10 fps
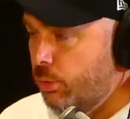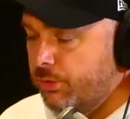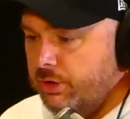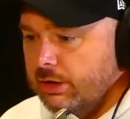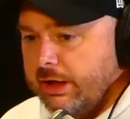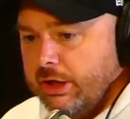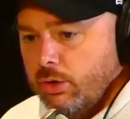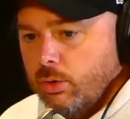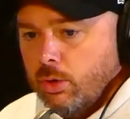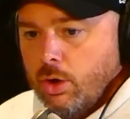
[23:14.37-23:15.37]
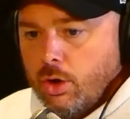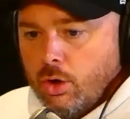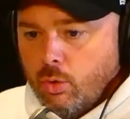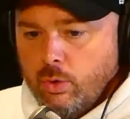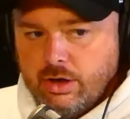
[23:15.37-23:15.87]
with you and let you know
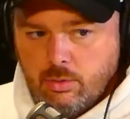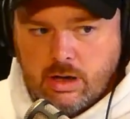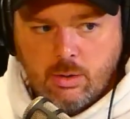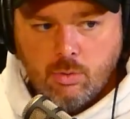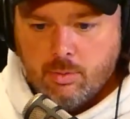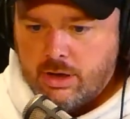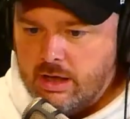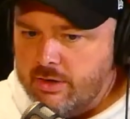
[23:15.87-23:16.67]
where we're at and what we're at.